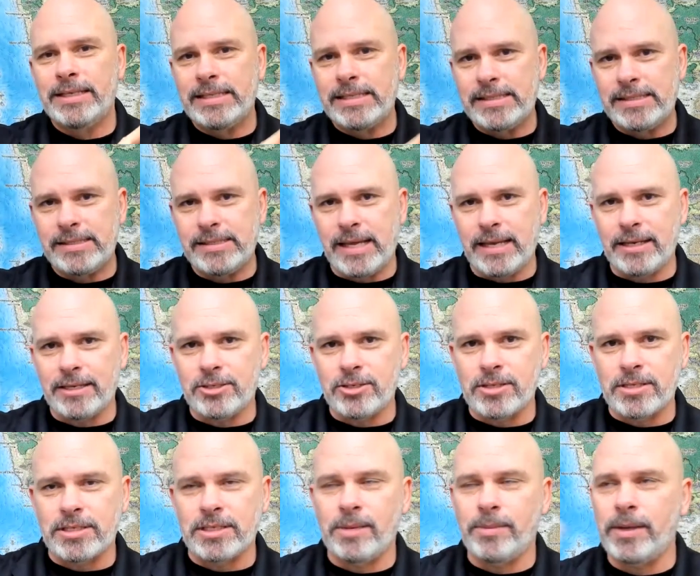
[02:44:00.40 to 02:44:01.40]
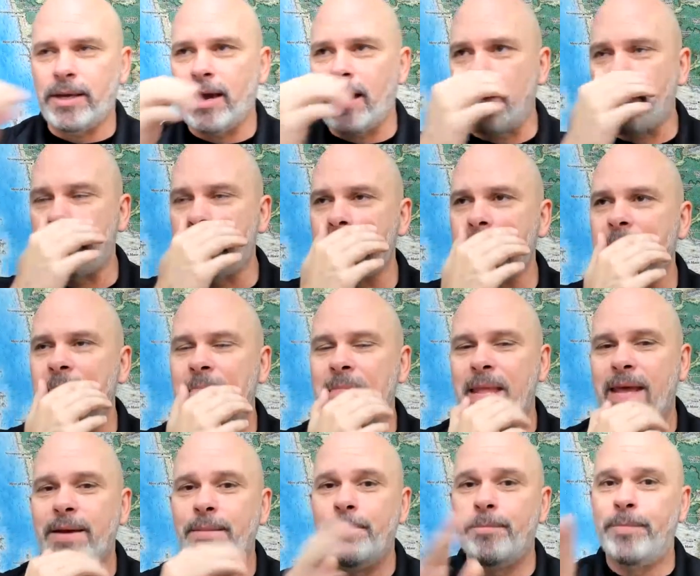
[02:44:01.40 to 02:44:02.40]
send it to the CPA.
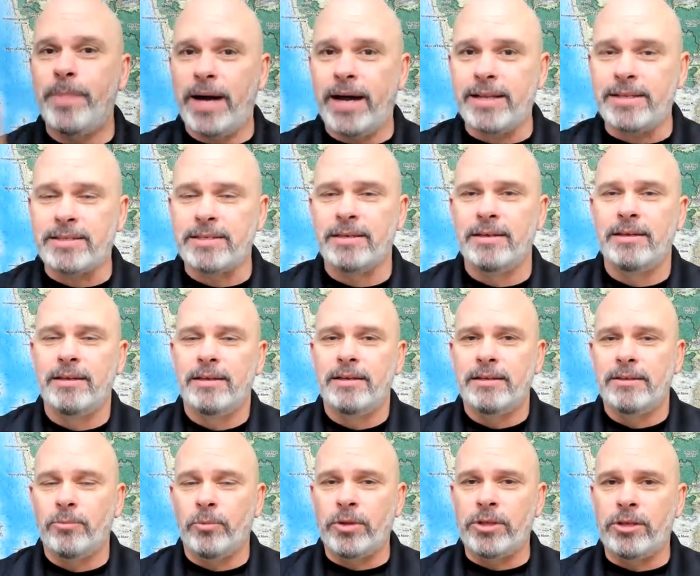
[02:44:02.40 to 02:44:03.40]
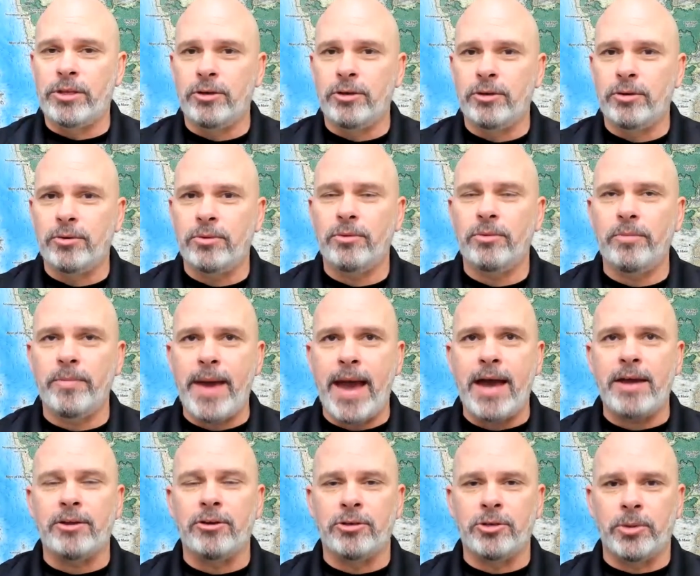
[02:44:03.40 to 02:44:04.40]
But with you,
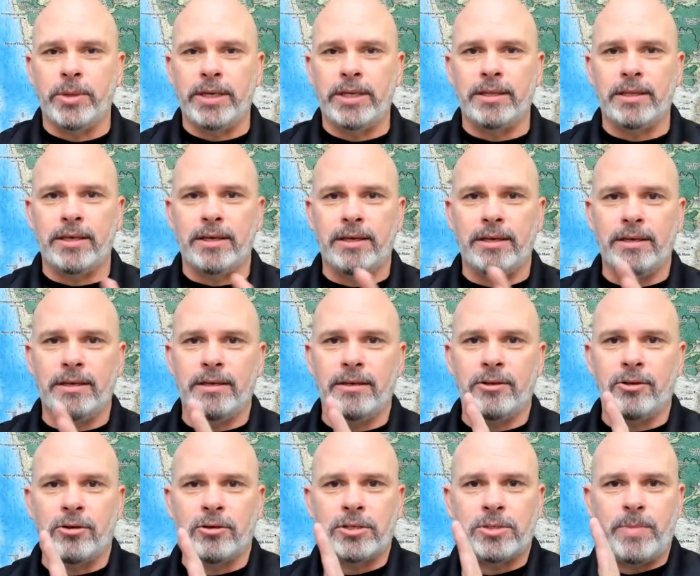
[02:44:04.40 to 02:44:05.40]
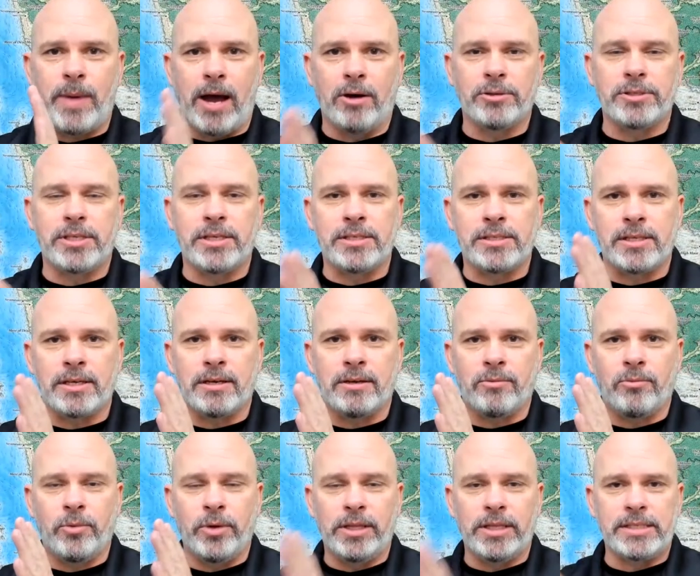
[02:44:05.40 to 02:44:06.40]
Matt, you're doing the your spouse is
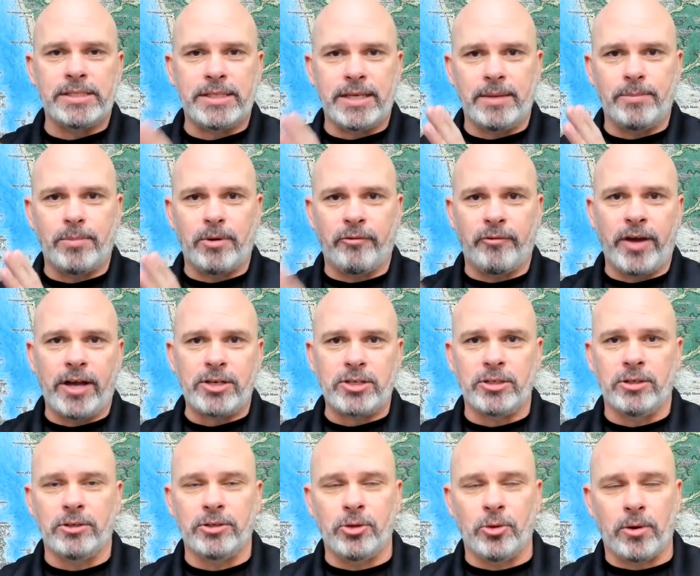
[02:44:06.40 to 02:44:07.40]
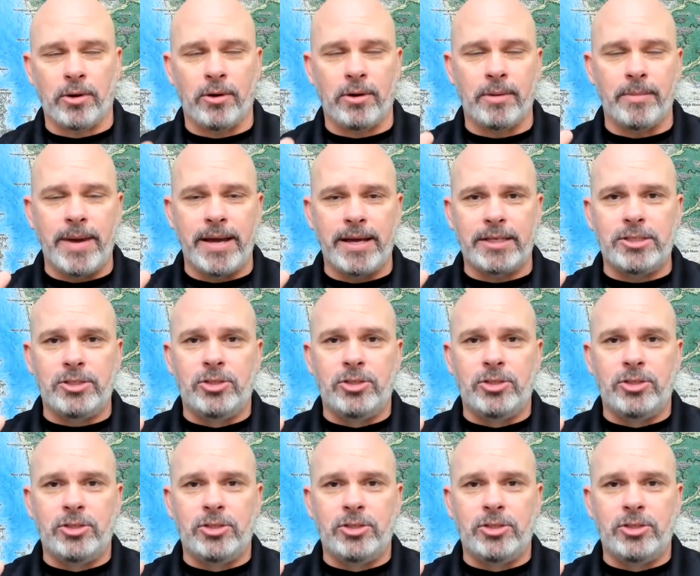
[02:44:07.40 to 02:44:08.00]
a real estate professional. You're going to make